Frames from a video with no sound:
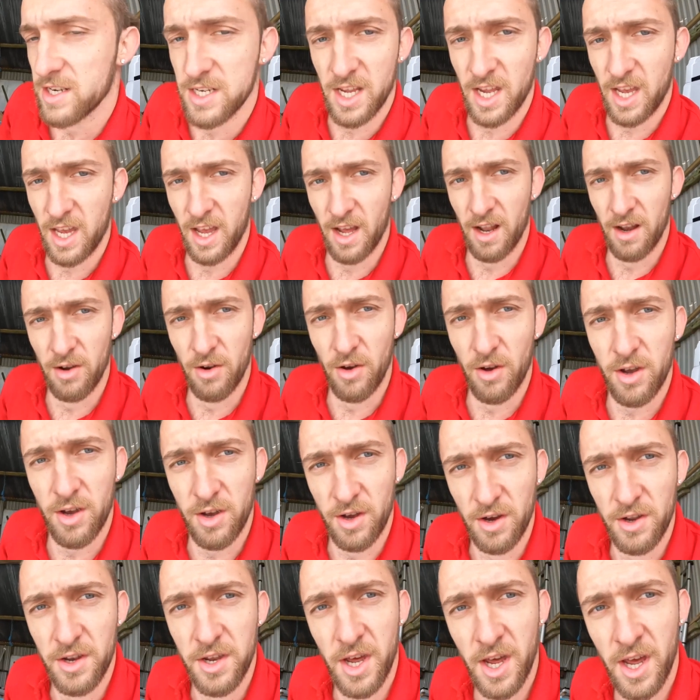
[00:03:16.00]
just think it'll look
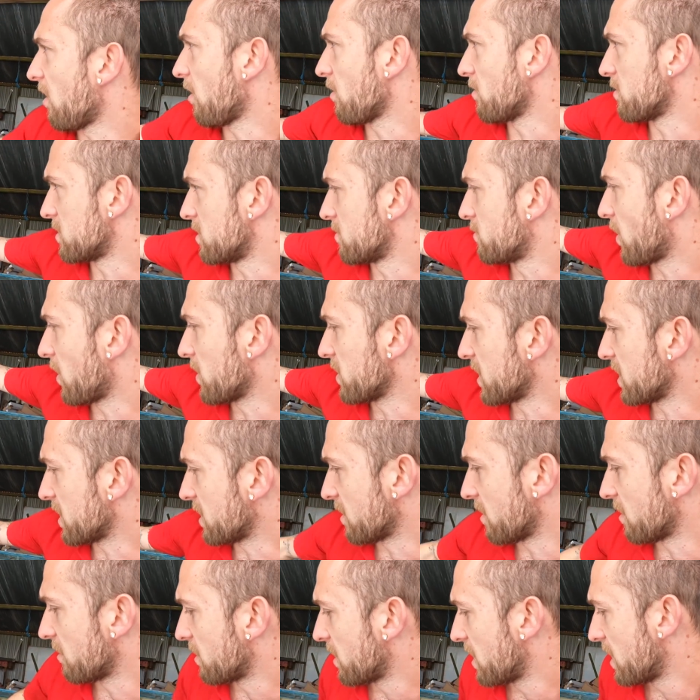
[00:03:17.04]
good along with the bonnet,
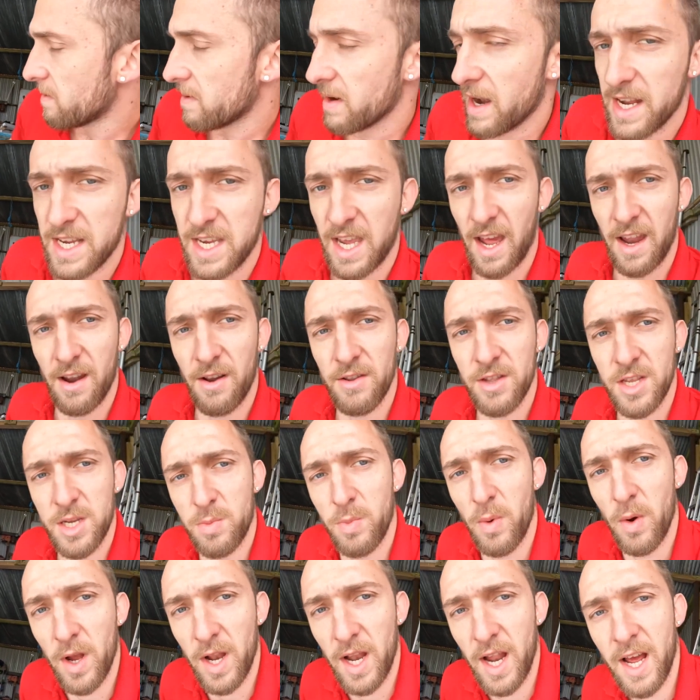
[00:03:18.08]
you know? But let's get on the
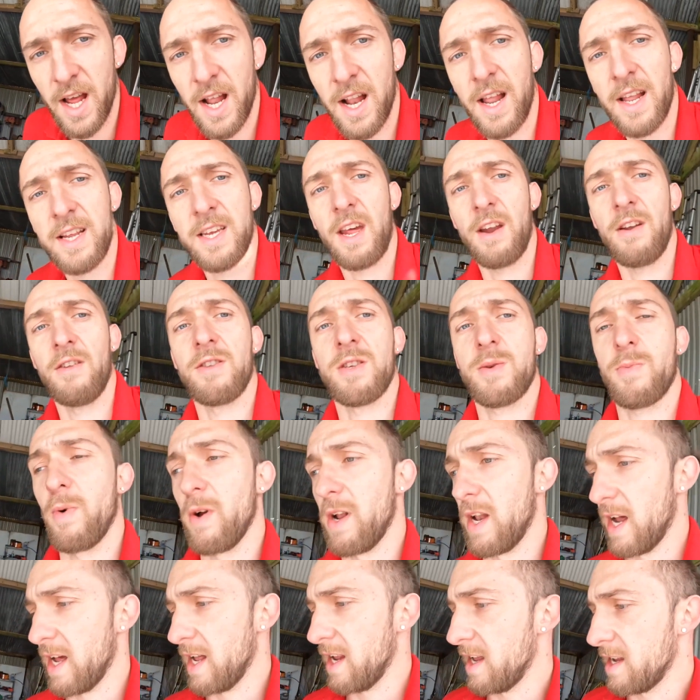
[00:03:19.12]
spoiler. Let's get on the
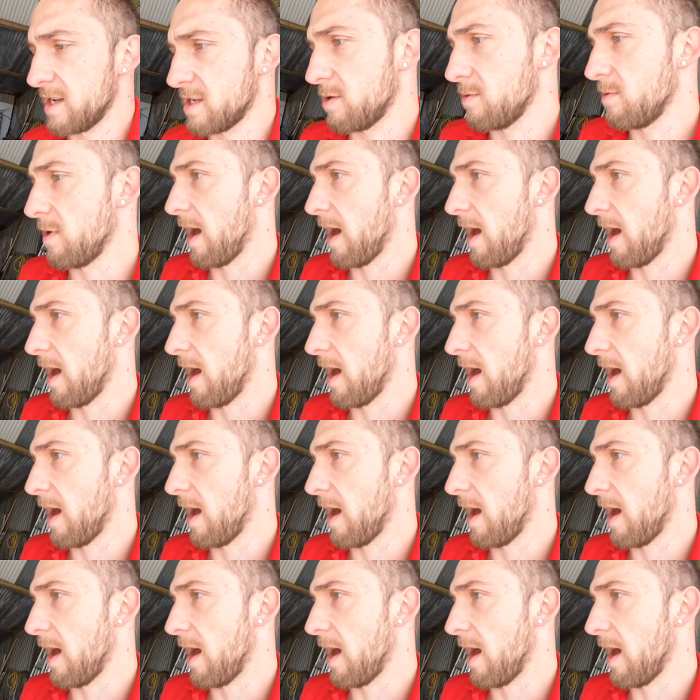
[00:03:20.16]
spoiler. Let's do